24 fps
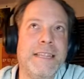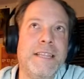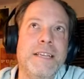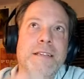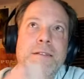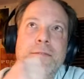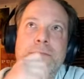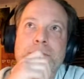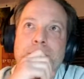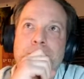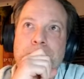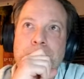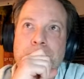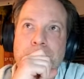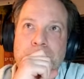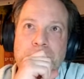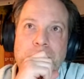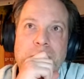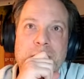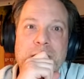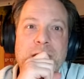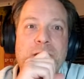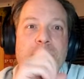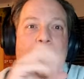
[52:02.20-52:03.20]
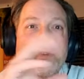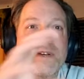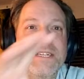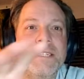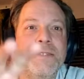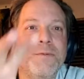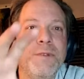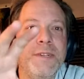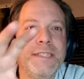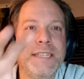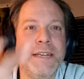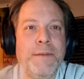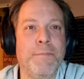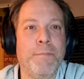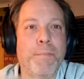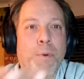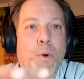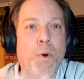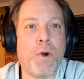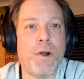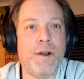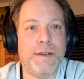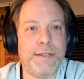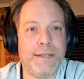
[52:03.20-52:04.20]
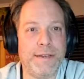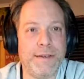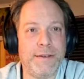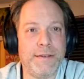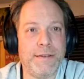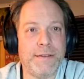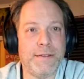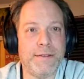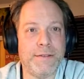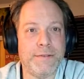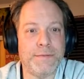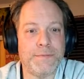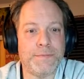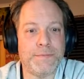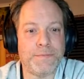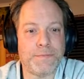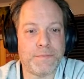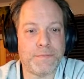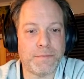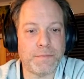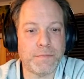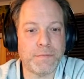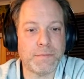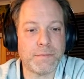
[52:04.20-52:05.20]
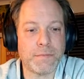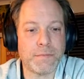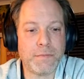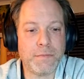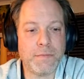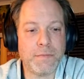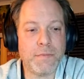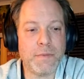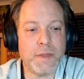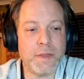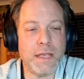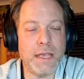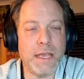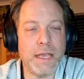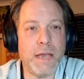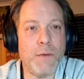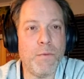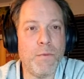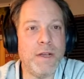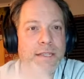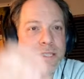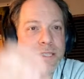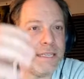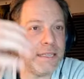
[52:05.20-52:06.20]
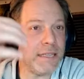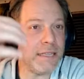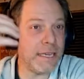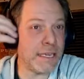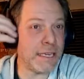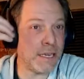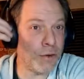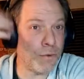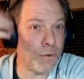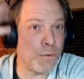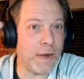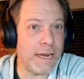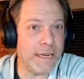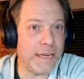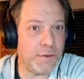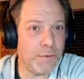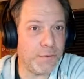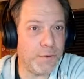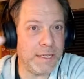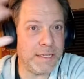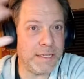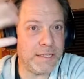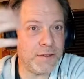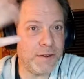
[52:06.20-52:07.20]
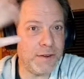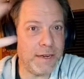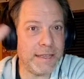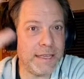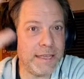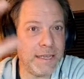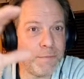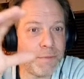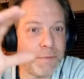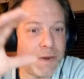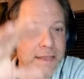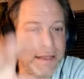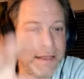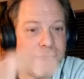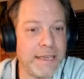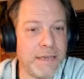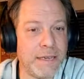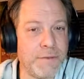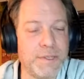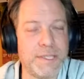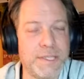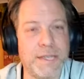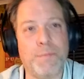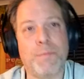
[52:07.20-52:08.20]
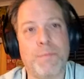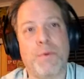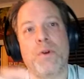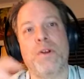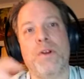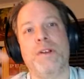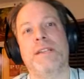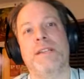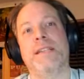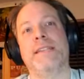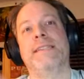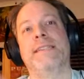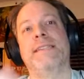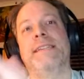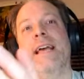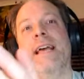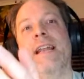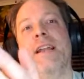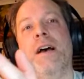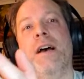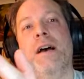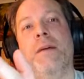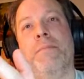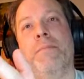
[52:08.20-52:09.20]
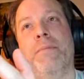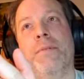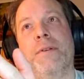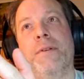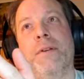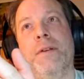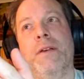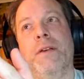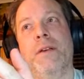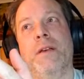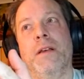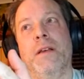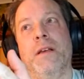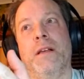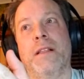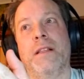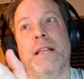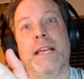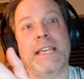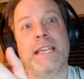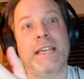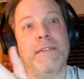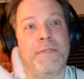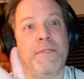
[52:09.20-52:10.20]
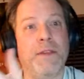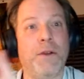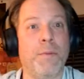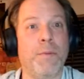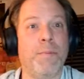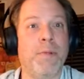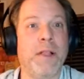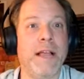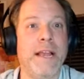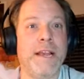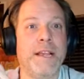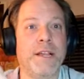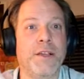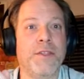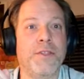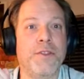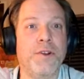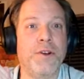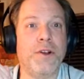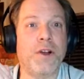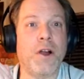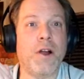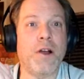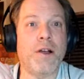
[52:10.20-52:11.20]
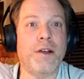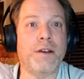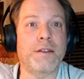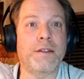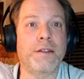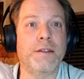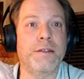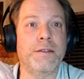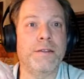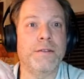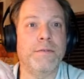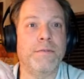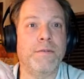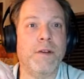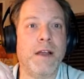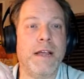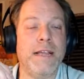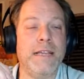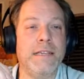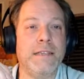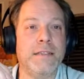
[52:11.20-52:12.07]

that the twist was important. It wasn't like a great twist or anything, but I think it was important to set up like if they were planning a third arc, right?